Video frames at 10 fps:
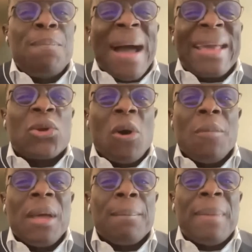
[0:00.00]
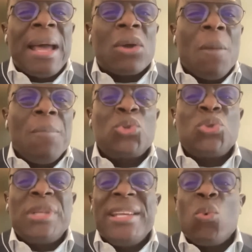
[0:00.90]
market companies
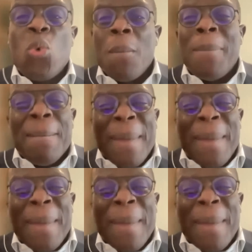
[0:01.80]
today in the world by